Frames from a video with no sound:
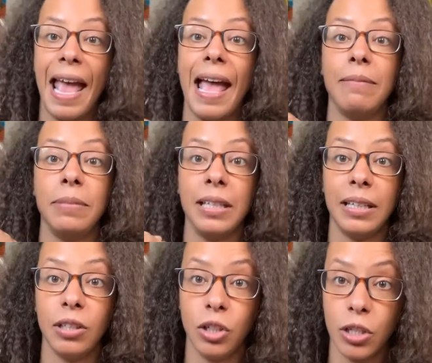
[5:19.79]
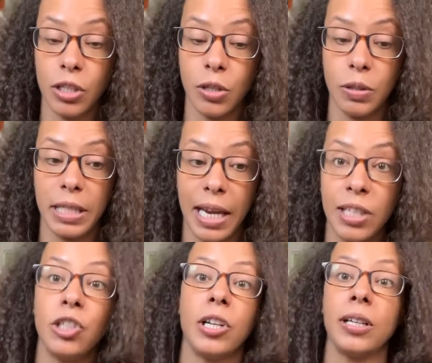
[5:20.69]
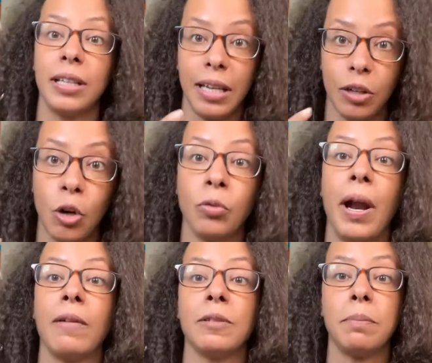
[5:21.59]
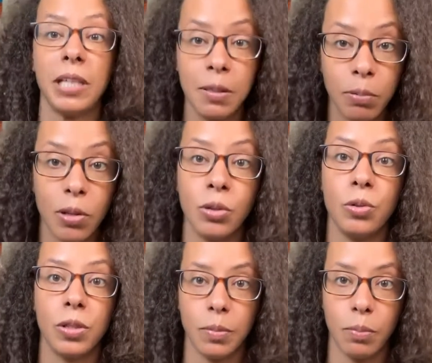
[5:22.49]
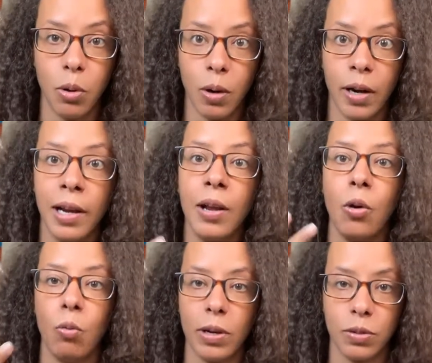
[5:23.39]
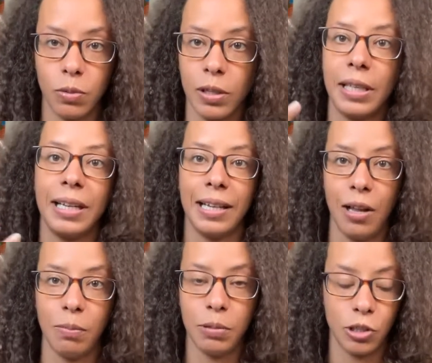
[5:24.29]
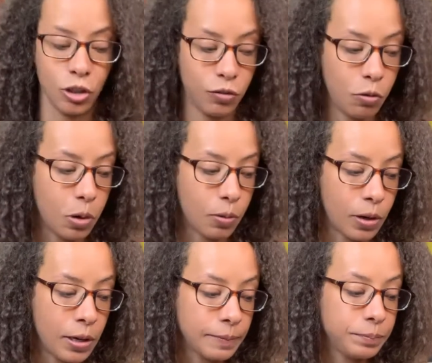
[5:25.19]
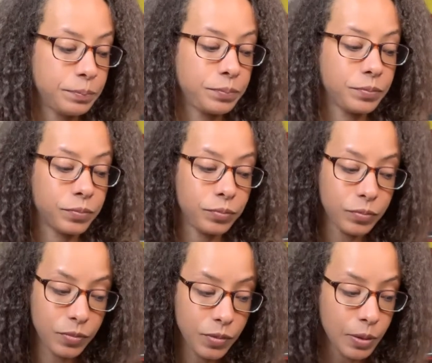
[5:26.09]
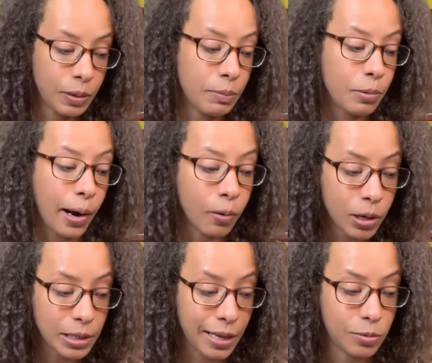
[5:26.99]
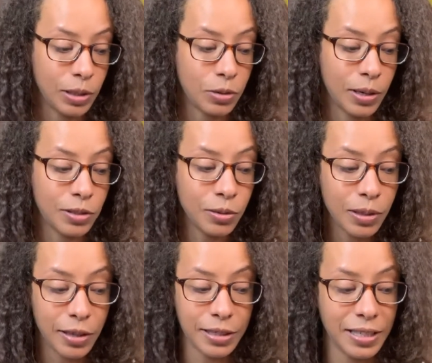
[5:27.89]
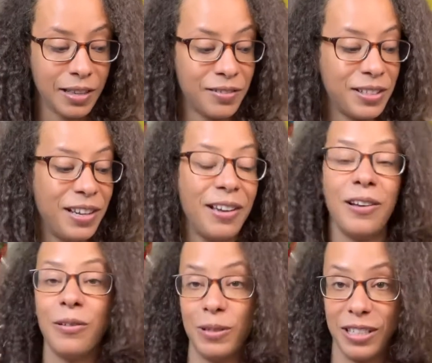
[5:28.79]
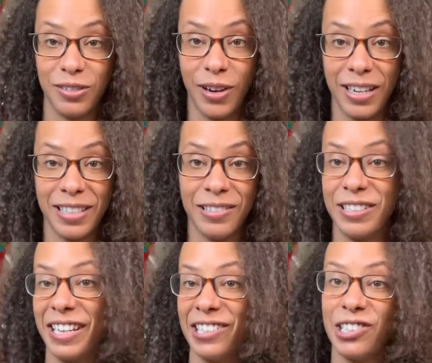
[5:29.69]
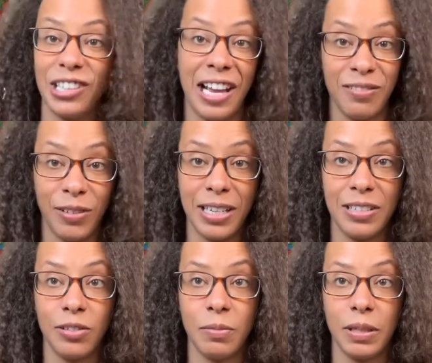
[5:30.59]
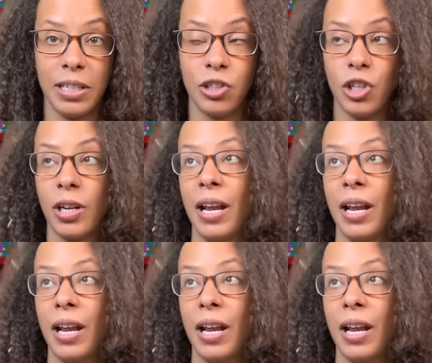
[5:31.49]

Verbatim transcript: and being in good association, again, around people who support what's working and help push us forward, we can prioritize what to do with ourselves with this right association and right discrimination.